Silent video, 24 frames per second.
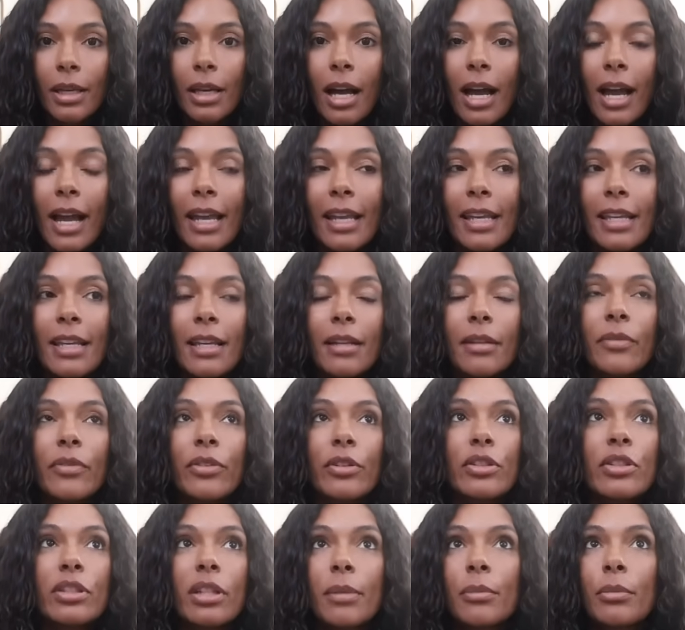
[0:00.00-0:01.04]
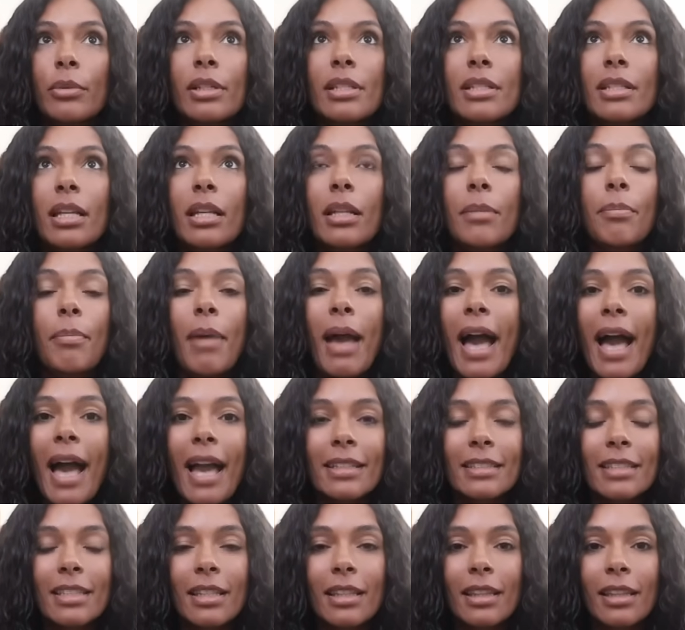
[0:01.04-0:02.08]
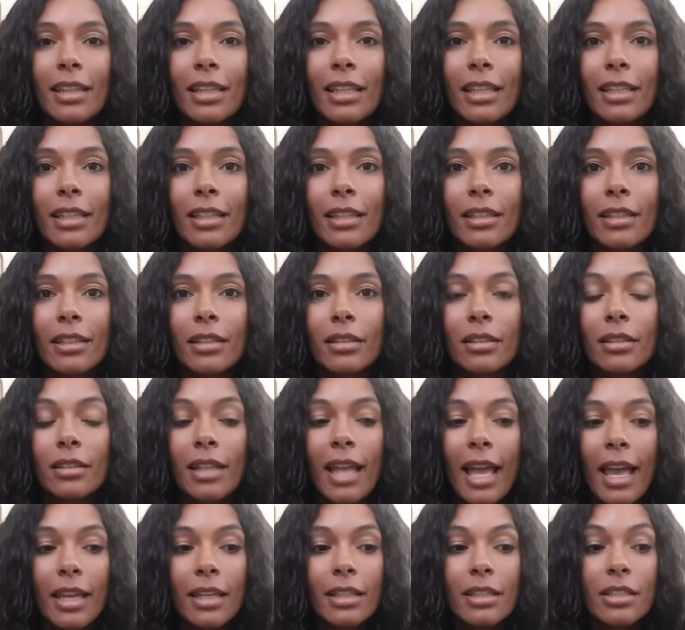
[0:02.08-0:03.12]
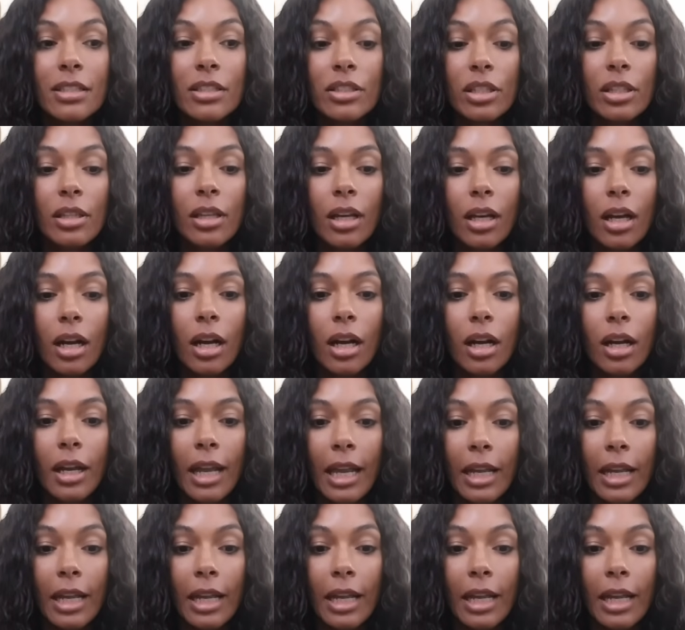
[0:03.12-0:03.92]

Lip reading: I, for some reason, packed the legs to the